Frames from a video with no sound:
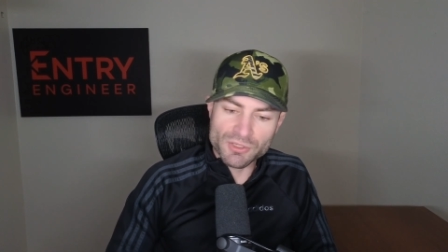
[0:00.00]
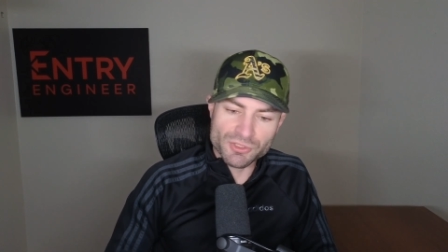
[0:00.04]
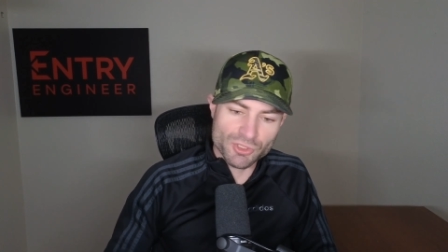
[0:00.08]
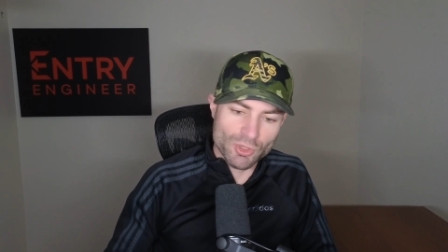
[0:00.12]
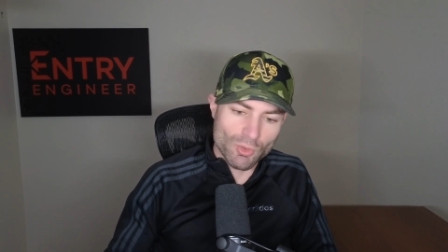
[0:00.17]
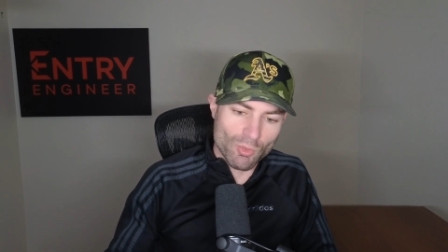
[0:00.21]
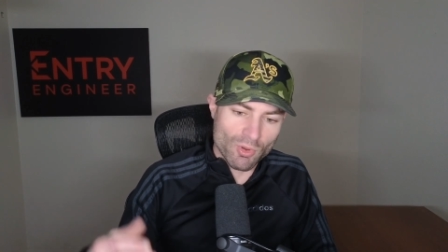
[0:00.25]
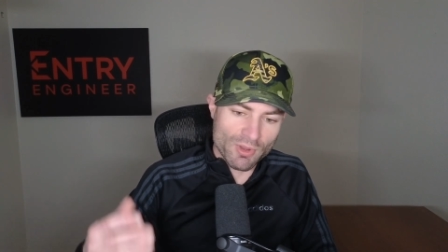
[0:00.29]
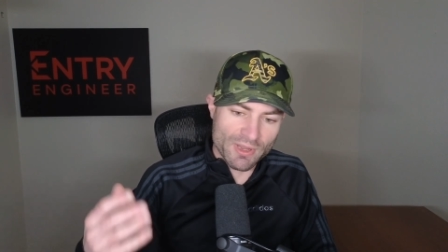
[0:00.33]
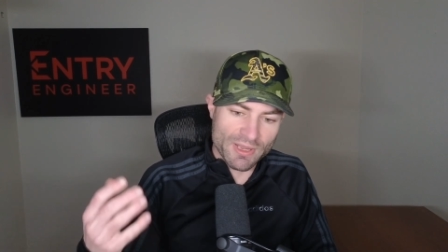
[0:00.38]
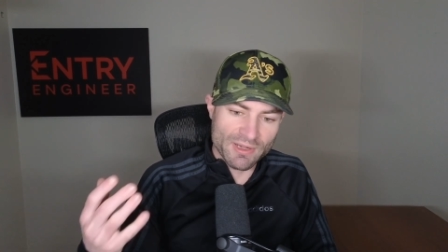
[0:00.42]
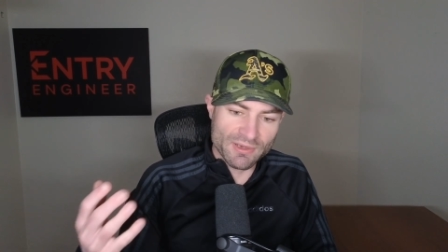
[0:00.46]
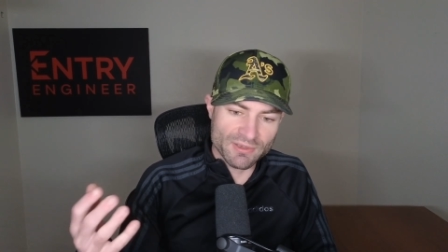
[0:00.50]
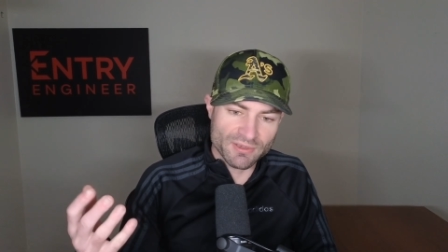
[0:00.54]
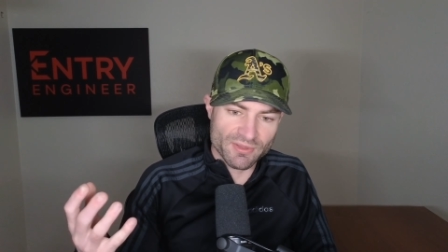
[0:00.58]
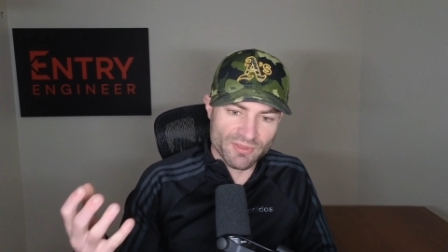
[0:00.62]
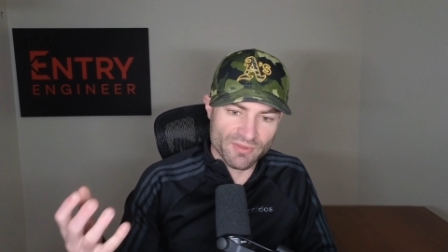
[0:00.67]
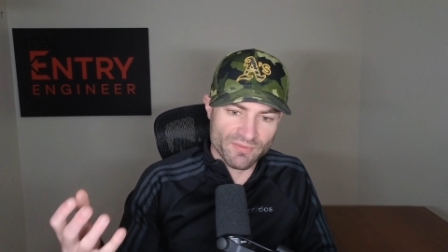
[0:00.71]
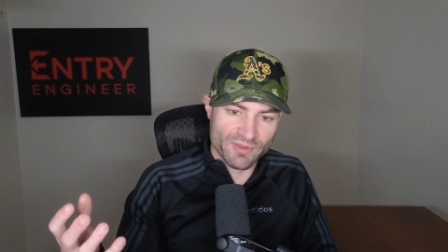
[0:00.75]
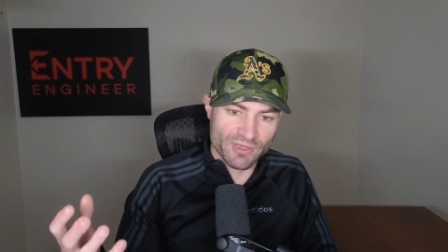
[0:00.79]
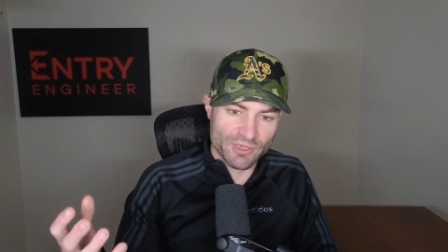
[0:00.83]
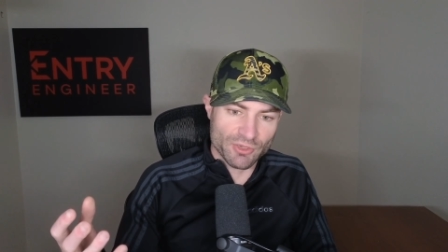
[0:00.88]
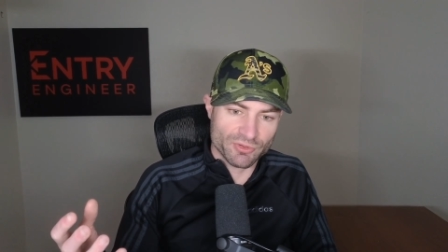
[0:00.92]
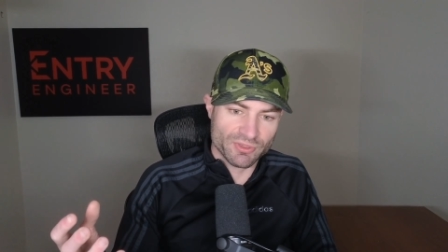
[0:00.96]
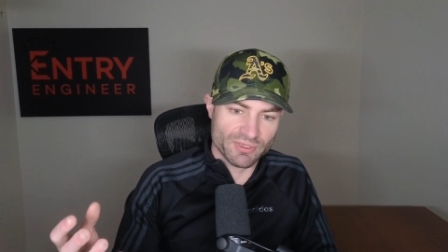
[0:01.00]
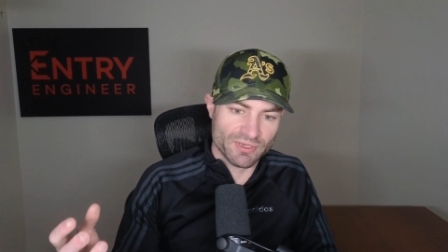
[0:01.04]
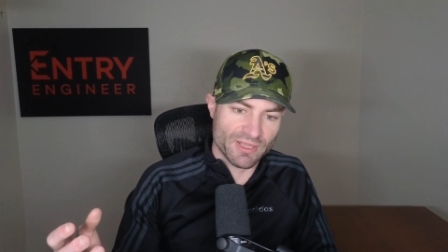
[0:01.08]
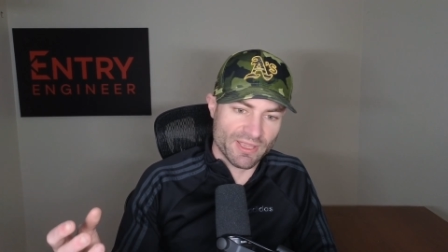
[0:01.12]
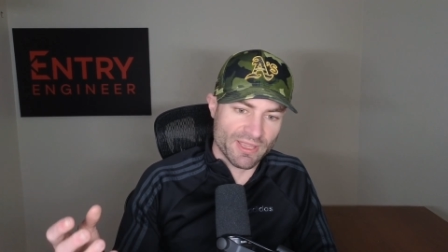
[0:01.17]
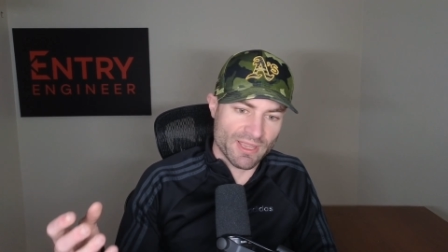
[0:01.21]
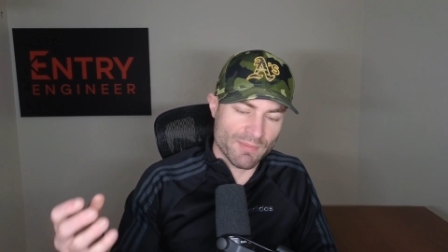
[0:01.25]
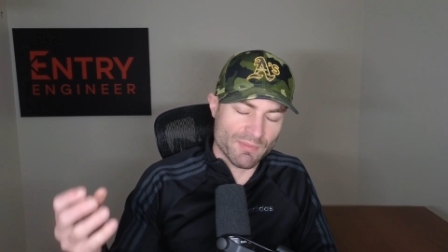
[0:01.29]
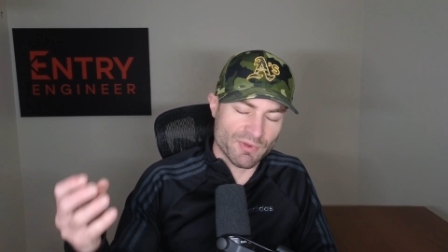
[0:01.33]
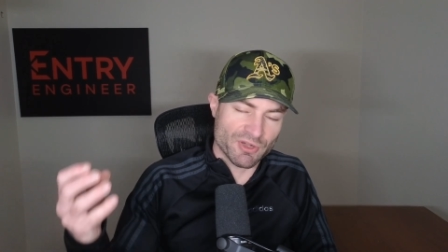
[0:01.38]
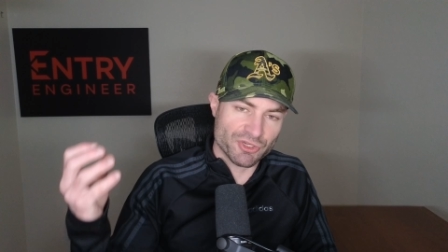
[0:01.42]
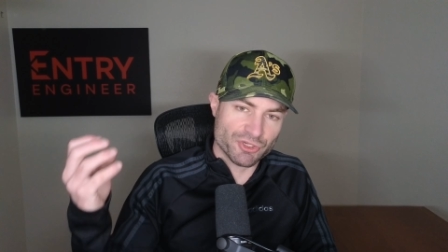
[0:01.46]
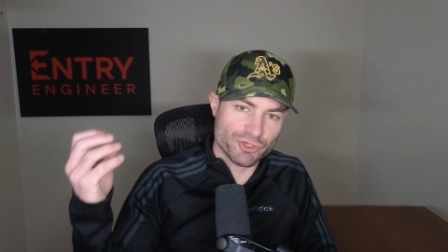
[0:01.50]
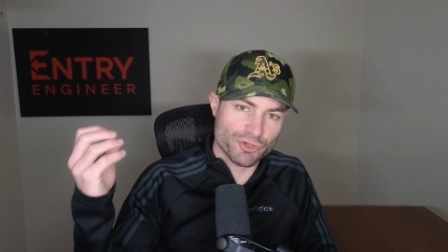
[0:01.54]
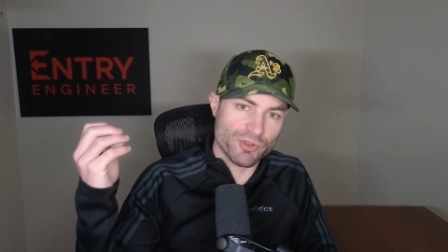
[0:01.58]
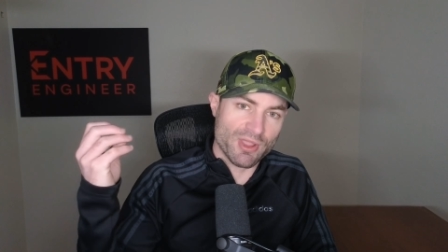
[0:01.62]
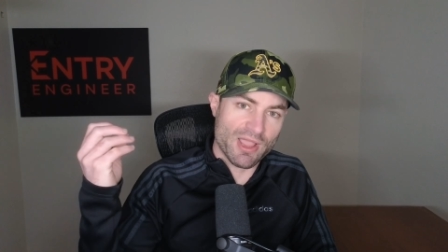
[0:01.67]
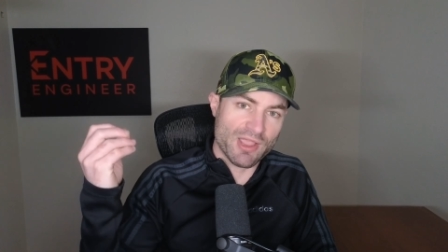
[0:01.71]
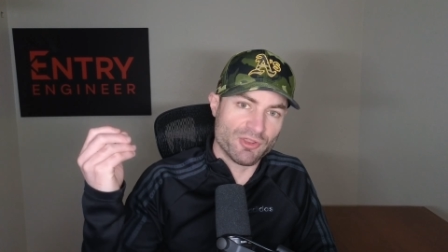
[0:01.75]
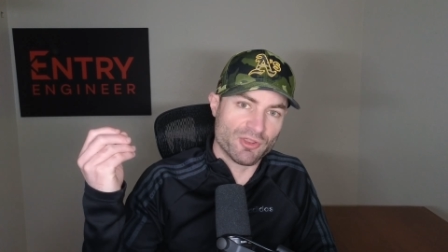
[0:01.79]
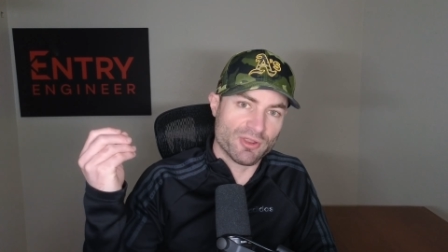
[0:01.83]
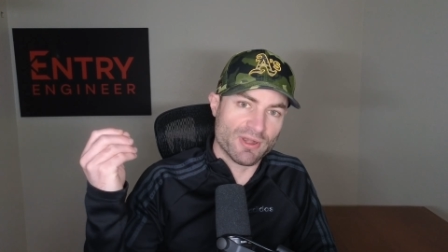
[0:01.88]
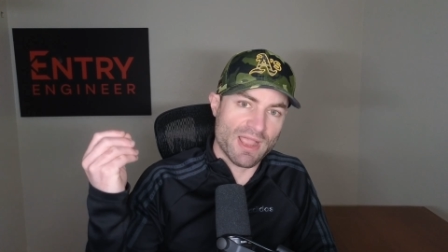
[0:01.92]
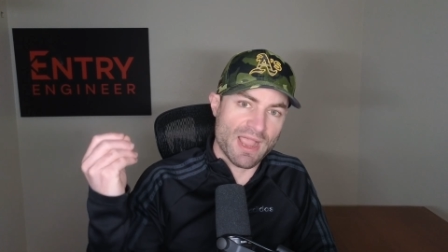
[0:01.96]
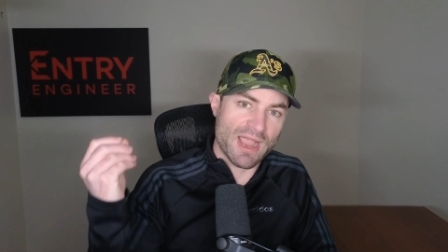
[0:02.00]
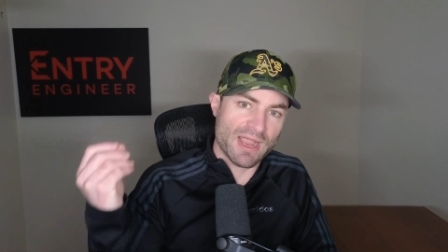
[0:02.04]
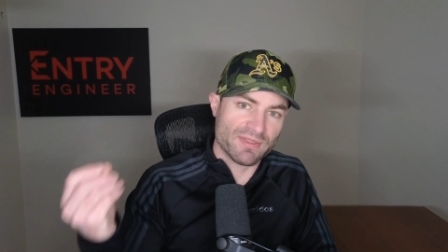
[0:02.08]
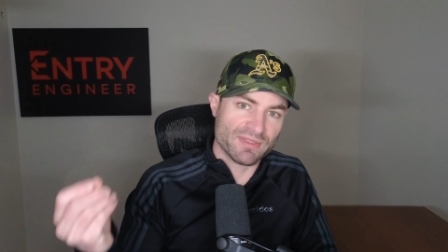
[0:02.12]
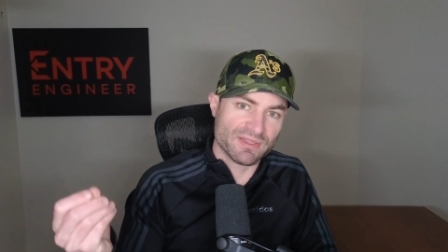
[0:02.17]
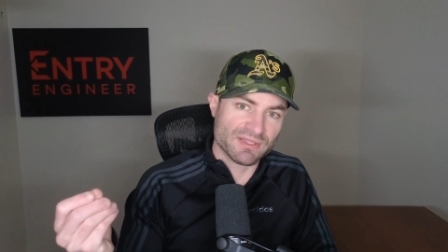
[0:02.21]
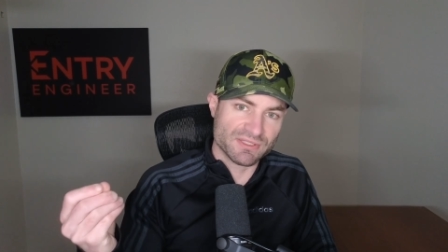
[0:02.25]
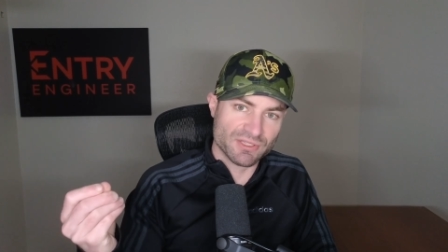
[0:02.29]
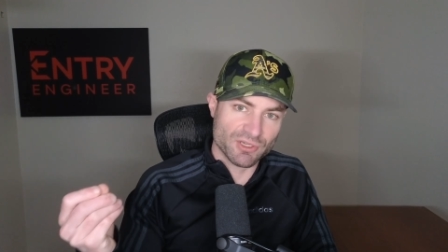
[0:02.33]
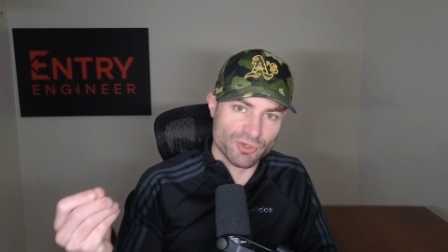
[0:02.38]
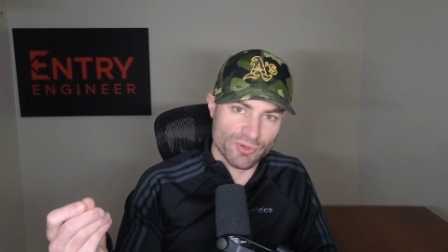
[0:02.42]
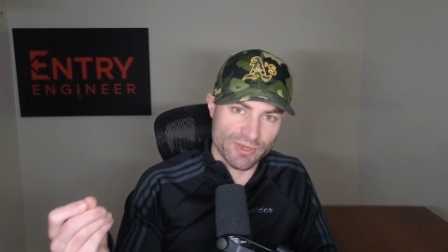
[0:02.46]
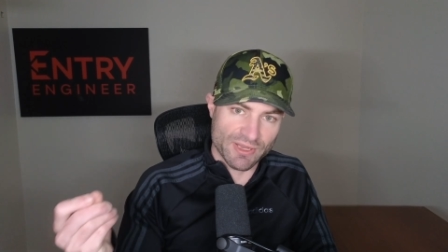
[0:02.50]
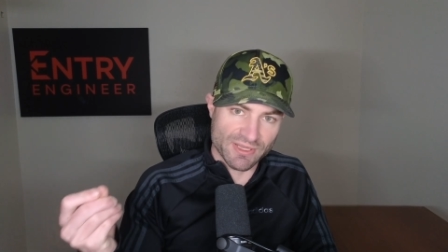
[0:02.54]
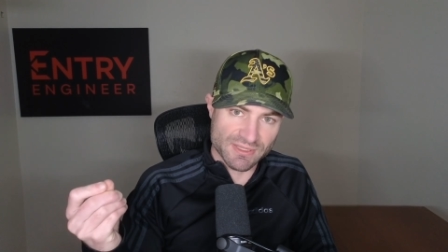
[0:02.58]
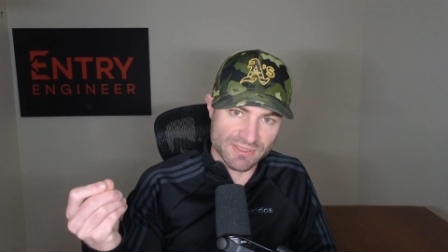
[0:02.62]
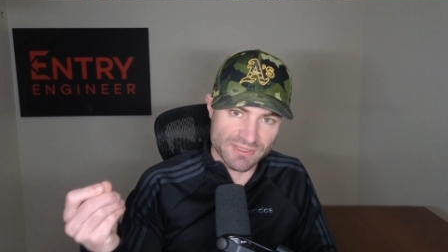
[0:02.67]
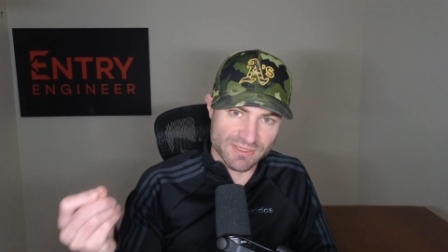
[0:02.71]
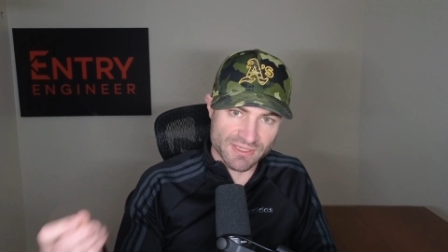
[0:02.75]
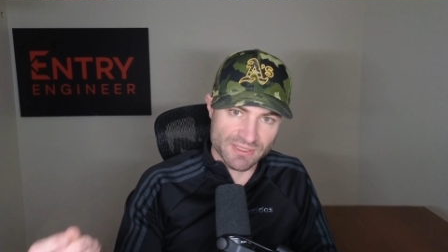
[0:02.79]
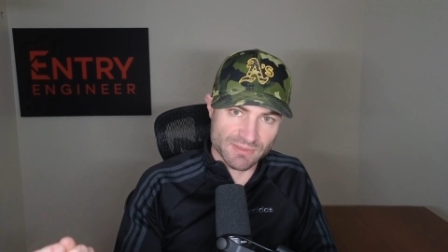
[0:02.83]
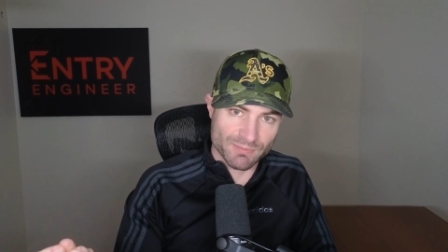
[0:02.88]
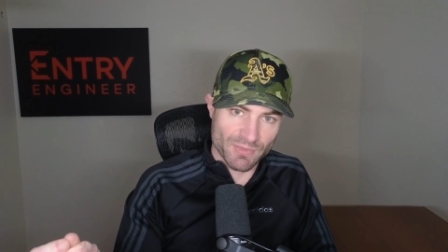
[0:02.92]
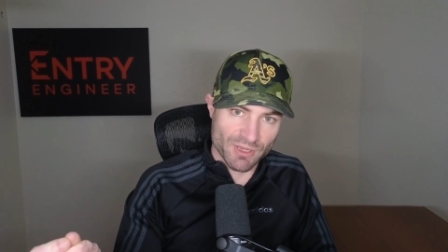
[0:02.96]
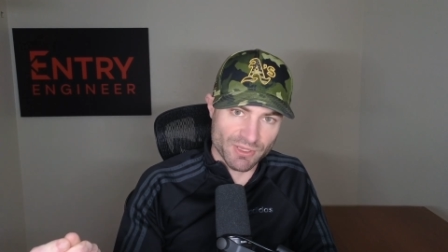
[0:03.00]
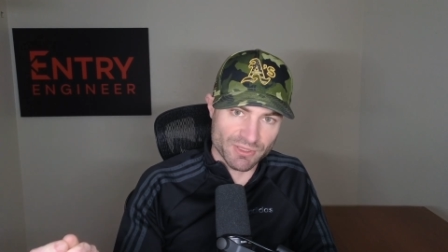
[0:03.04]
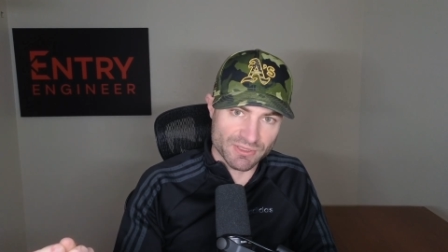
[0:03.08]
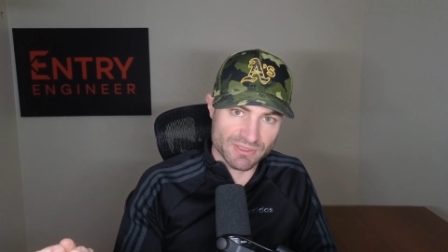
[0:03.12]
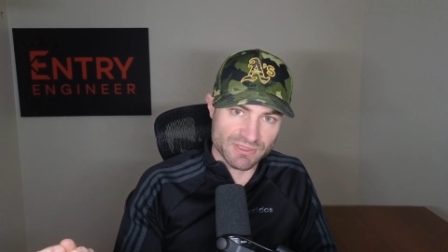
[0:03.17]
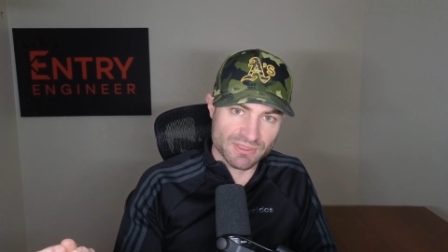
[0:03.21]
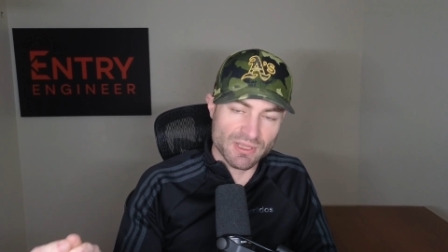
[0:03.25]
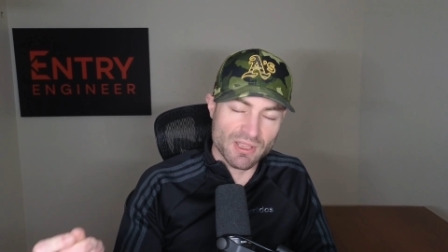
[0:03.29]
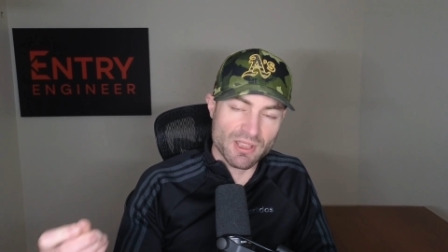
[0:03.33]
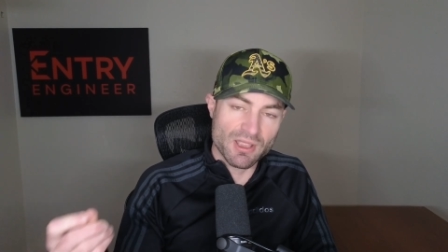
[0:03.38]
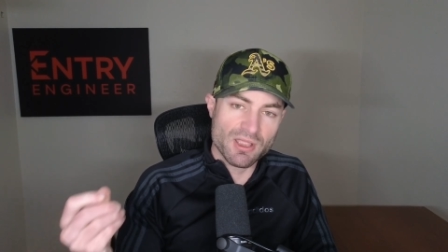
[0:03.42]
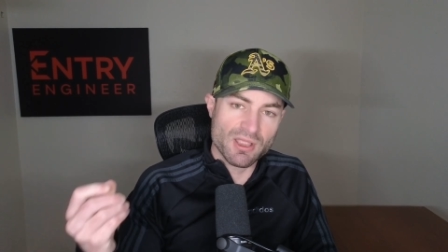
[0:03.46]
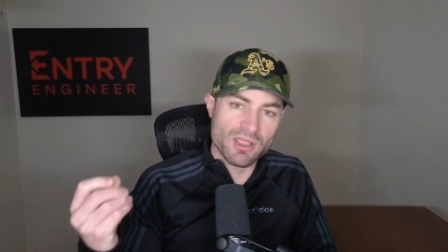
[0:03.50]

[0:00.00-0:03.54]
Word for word: So we'll get into the video today. I'm going to show you how you can hack this degree in six months.